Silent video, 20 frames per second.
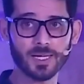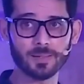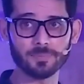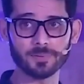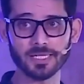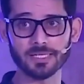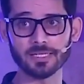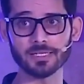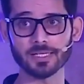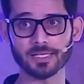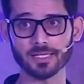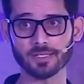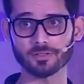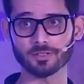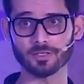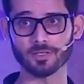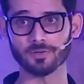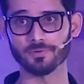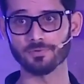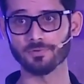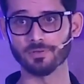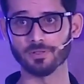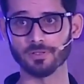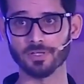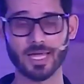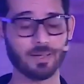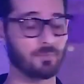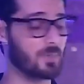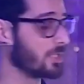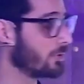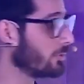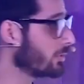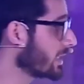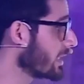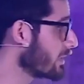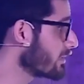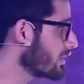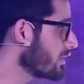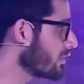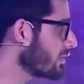pipeline in case of ML use
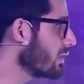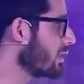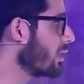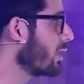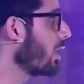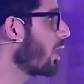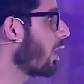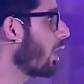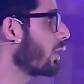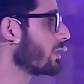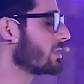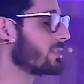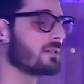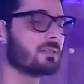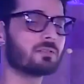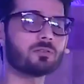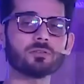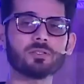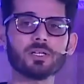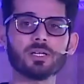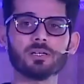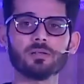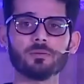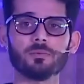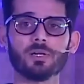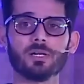cases, or just to the